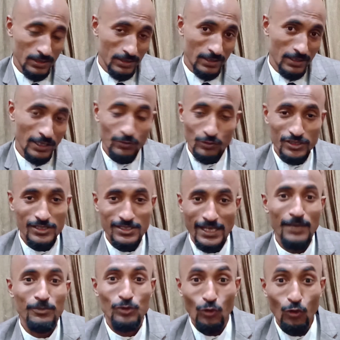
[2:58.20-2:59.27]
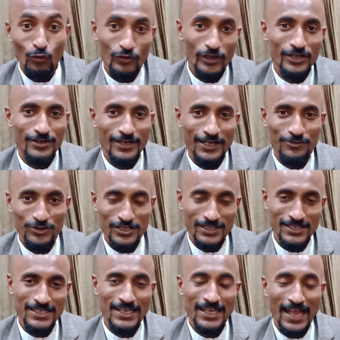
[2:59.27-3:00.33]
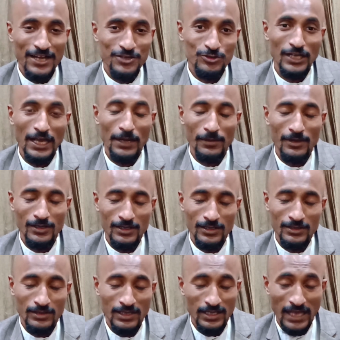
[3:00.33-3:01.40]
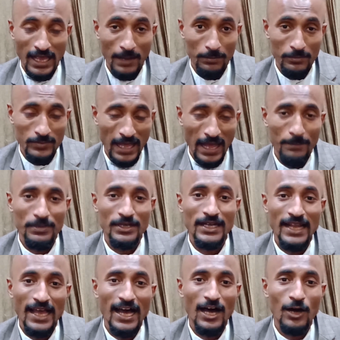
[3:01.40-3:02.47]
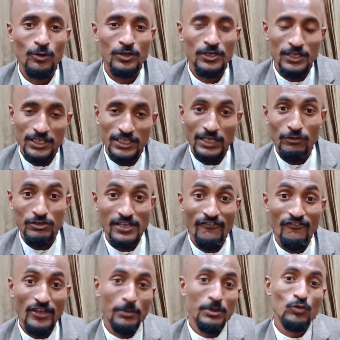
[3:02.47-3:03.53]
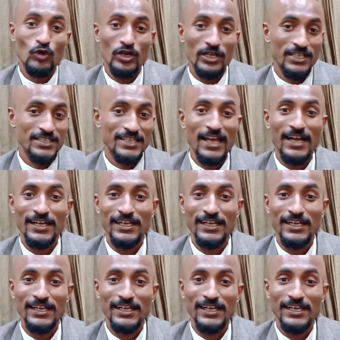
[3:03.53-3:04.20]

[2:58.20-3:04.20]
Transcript: it was the same COVID, right, which has actually happened now. There was a famine. What exactly